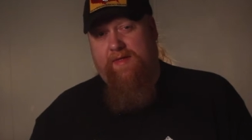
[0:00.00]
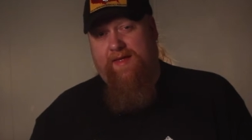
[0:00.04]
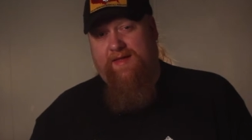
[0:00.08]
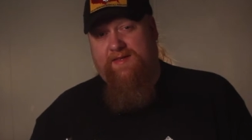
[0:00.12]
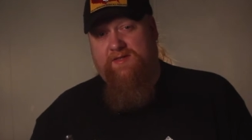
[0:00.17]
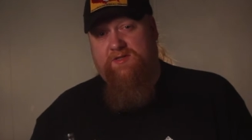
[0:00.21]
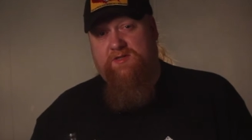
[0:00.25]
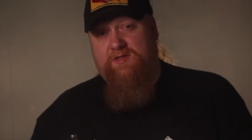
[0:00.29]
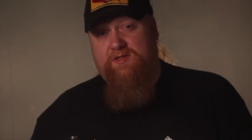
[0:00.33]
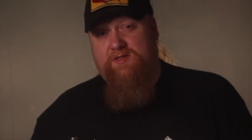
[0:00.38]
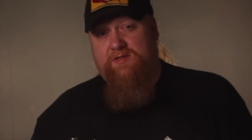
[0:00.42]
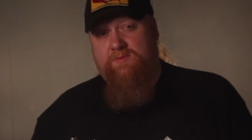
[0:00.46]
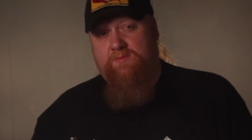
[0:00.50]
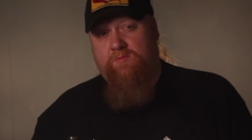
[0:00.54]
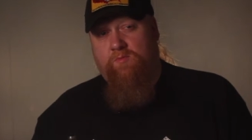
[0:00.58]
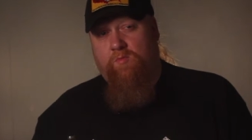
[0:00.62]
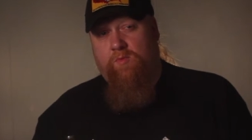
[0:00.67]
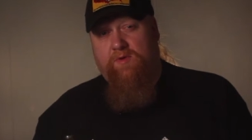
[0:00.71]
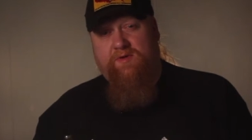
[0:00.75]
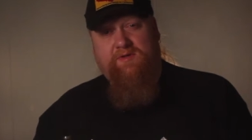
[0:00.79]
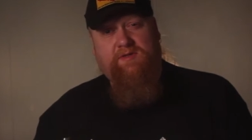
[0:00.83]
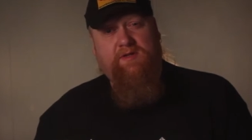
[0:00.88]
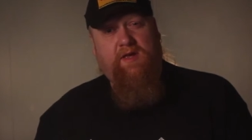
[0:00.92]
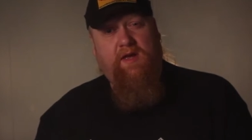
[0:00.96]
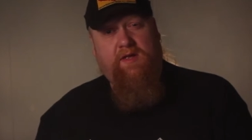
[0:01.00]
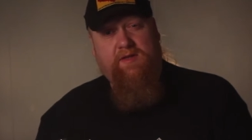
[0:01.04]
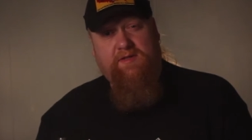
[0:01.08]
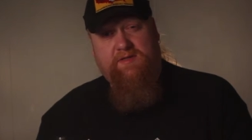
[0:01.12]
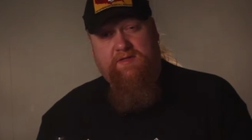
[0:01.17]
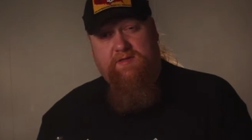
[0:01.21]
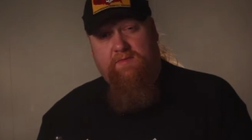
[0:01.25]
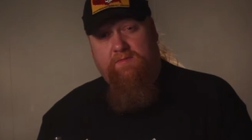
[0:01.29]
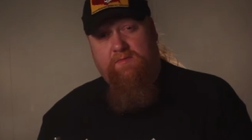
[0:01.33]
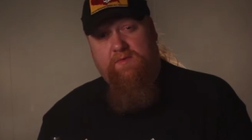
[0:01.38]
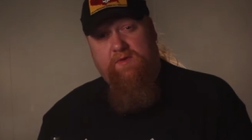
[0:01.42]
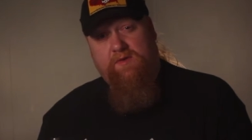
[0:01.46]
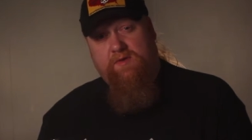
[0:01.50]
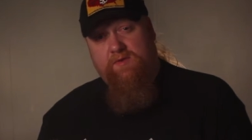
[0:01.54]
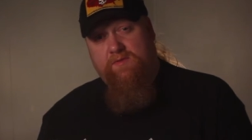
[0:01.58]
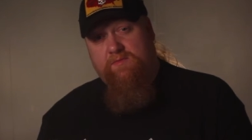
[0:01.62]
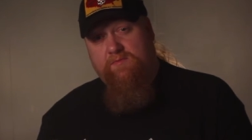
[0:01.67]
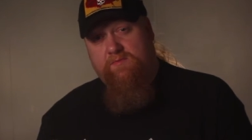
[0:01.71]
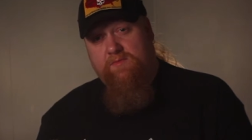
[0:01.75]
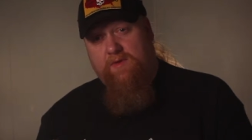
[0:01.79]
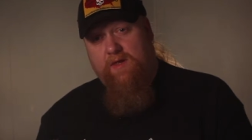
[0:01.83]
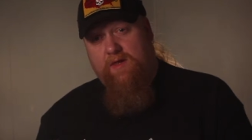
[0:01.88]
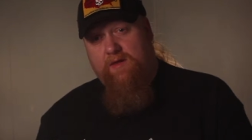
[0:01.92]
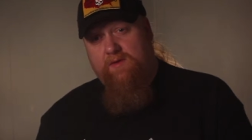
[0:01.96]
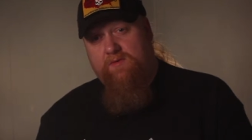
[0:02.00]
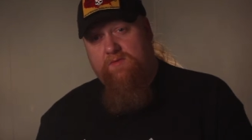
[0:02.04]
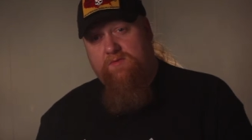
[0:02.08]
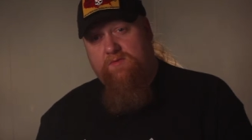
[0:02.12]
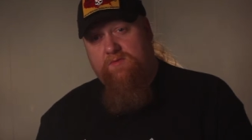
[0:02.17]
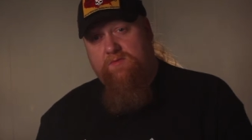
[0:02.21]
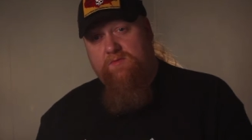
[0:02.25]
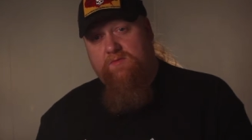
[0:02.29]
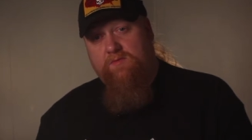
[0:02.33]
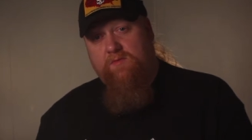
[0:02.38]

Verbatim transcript: that's what's cutting some of the that